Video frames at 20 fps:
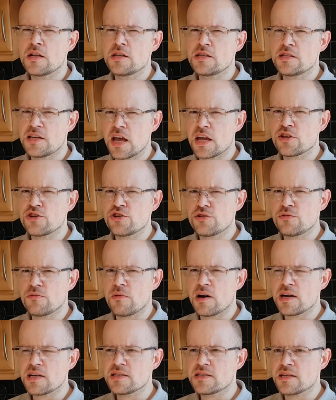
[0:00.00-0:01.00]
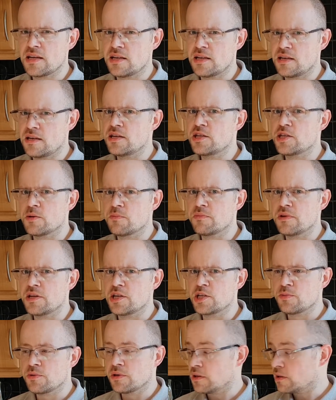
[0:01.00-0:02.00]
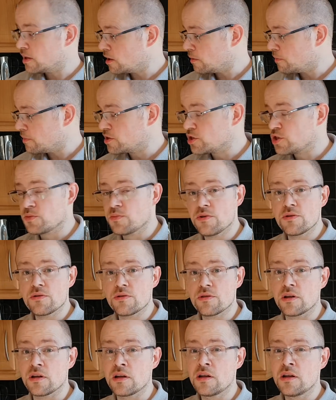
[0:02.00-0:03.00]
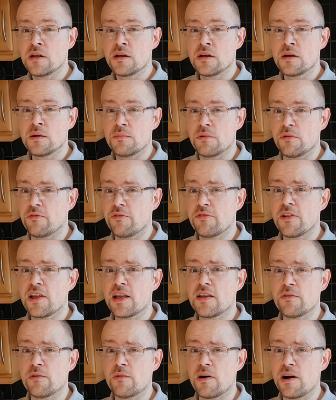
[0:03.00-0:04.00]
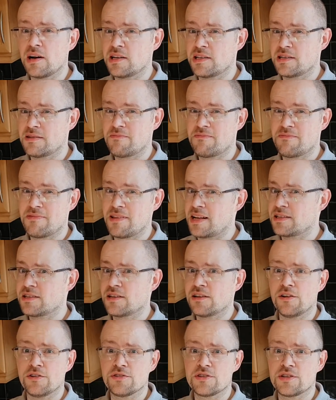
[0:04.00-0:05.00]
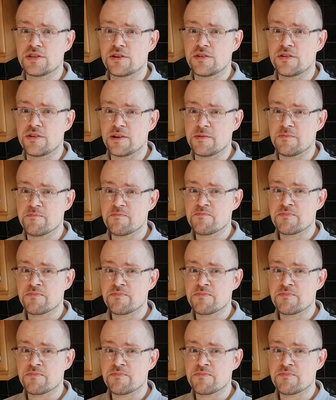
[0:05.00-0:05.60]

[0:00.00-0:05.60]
Texture wise, it needs to be a little bit smoother, but flavour wise, that's clotted cream.